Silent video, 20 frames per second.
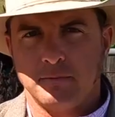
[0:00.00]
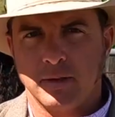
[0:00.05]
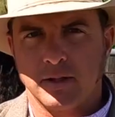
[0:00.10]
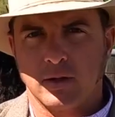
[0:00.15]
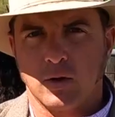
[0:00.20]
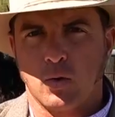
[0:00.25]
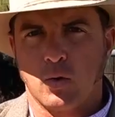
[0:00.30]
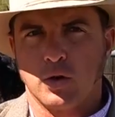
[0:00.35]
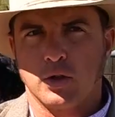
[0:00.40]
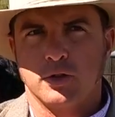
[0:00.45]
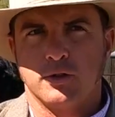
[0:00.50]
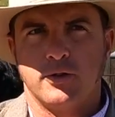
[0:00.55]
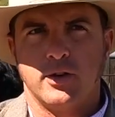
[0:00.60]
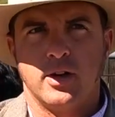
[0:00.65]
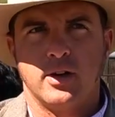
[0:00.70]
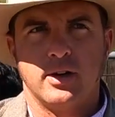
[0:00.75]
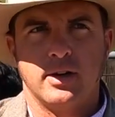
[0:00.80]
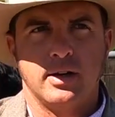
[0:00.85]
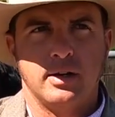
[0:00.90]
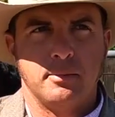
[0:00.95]
but the horse
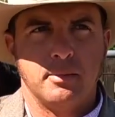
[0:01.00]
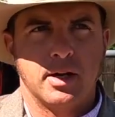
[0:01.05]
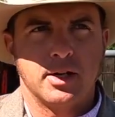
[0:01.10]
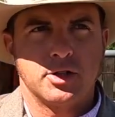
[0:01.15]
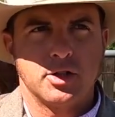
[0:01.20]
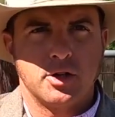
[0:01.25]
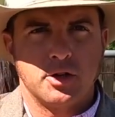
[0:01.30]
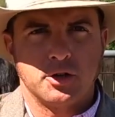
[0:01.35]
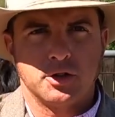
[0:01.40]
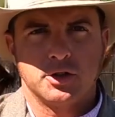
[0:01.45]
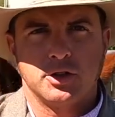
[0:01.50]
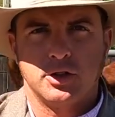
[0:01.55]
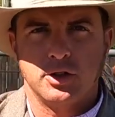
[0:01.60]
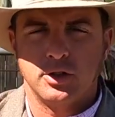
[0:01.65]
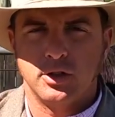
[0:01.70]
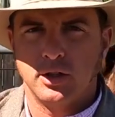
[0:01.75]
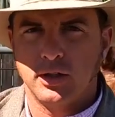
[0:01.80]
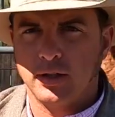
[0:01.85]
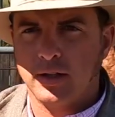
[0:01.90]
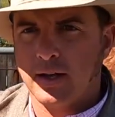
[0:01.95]
very much
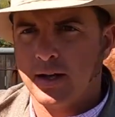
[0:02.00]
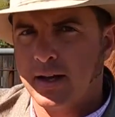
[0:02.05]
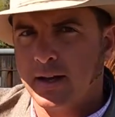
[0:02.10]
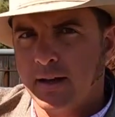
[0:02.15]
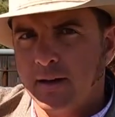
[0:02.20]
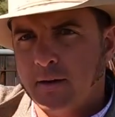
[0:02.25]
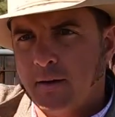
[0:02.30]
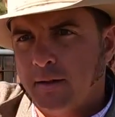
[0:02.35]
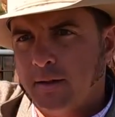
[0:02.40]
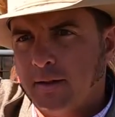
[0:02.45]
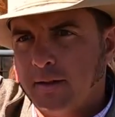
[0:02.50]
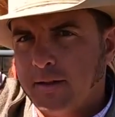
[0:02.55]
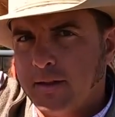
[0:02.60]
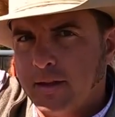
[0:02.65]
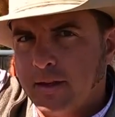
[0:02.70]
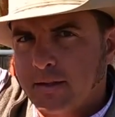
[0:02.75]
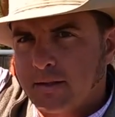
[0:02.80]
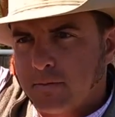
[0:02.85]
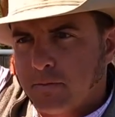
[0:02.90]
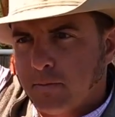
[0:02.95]
understood
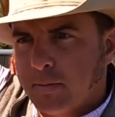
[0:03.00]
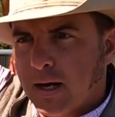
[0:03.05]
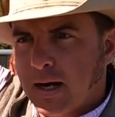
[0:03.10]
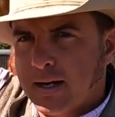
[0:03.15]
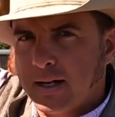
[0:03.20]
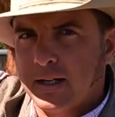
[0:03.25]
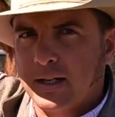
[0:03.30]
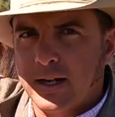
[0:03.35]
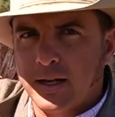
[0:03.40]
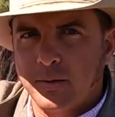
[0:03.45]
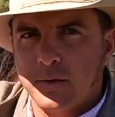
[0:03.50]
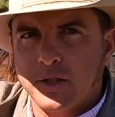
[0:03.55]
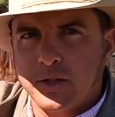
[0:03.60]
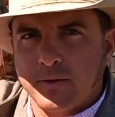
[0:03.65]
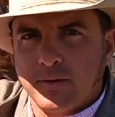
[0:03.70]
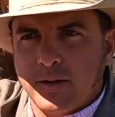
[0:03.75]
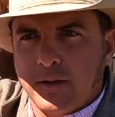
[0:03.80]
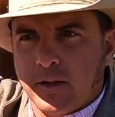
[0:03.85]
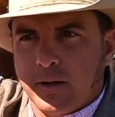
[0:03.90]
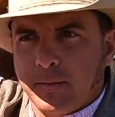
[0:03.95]
this body language
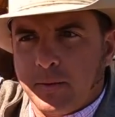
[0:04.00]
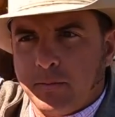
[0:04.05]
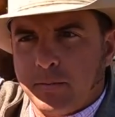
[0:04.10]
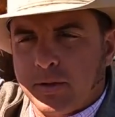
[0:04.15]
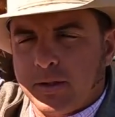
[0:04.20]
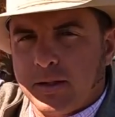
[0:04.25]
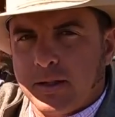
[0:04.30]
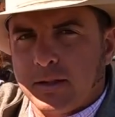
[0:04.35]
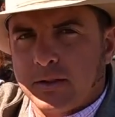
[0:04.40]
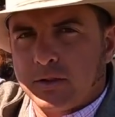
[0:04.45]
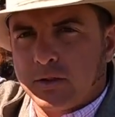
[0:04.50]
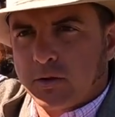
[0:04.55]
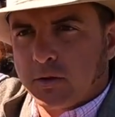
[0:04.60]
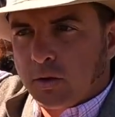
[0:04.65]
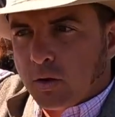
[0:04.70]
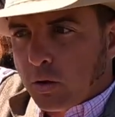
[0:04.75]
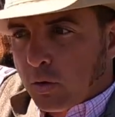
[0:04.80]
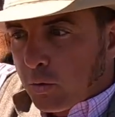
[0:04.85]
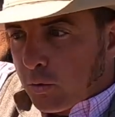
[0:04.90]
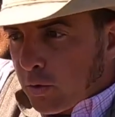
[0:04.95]
of, here, let me put this
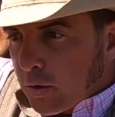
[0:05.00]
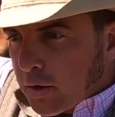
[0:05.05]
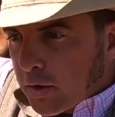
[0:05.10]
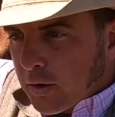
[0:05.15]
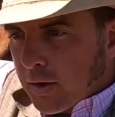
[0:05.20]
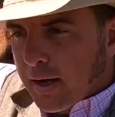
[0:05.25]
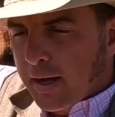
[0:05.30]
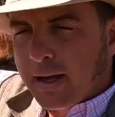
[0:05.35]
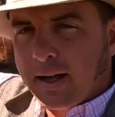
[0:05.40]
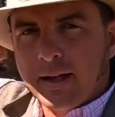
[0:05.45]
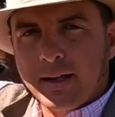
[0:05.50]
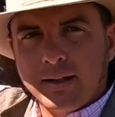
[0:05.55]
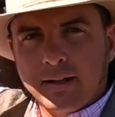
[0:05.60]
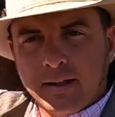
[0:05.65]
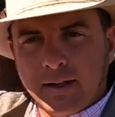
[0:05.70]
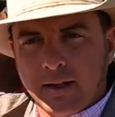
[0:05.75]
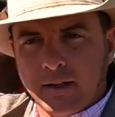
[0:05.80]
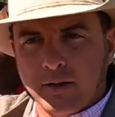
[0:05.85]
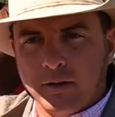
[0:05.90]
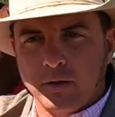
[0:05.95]
over your
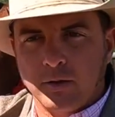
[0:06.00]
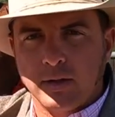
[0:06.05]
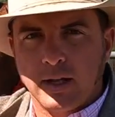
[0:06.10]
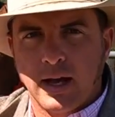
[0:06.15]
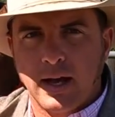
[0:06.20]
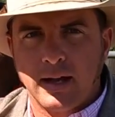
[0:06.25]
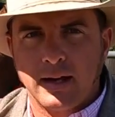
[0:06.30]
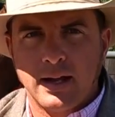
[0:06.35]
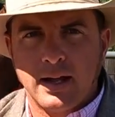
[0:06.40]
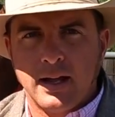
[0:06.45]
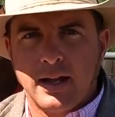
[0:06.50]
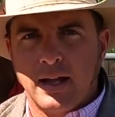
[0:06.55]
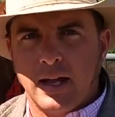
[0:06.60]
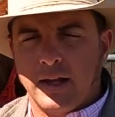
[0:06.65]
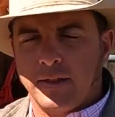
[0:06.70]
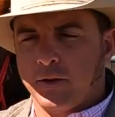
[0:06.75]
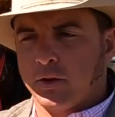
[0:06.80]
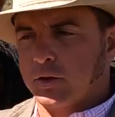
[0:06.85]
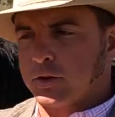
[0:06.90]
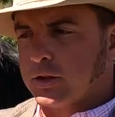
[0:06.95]
head and do that.
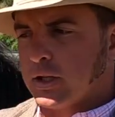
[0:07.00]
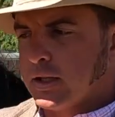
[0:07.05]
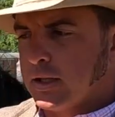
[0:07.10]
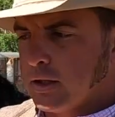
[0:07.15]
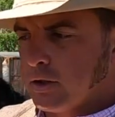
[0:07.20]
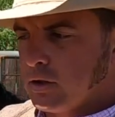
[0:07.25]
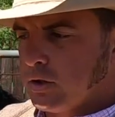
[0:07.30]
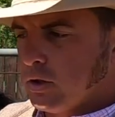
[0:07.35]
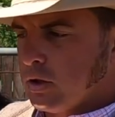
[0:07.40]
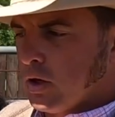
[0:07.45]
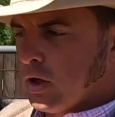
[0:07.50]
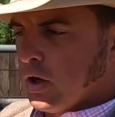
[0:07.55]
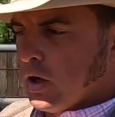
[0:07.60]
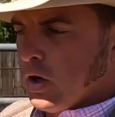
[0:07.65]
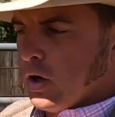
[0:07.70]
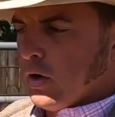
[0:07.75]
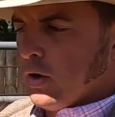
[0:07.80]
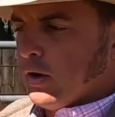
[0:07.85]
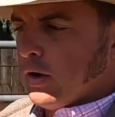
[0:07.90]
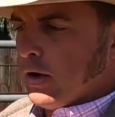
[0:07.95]
And there's kind of
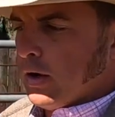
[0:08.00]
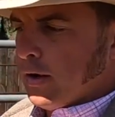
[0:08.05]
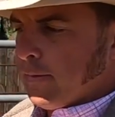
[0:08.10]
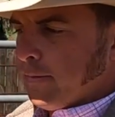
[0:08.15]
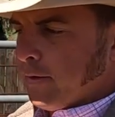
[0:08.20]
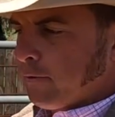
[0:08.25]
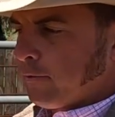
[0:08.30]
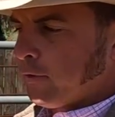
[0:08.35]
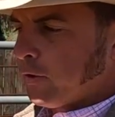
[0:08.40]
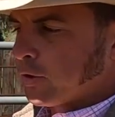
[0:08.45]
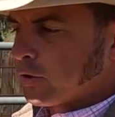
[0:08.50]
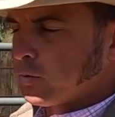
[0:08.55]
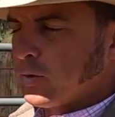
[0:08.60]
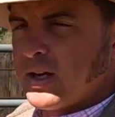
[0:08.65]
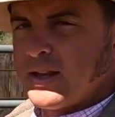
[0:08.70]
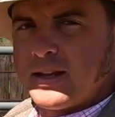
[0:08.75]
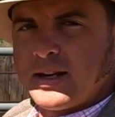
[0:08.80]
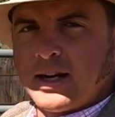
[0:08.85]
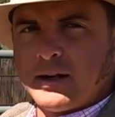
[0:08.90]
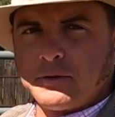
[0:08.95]
the first
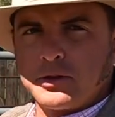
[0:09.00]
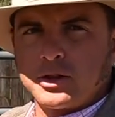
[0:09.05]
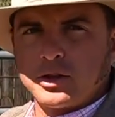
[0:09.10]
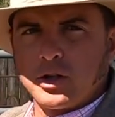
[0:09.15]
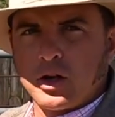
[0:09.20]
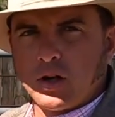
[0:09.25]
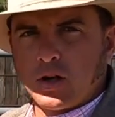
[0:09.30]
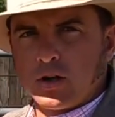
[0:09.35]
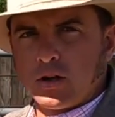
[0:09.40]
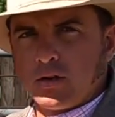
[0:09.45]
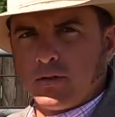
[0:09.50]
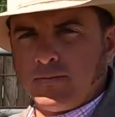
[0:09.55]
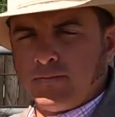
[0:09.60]
way that I would start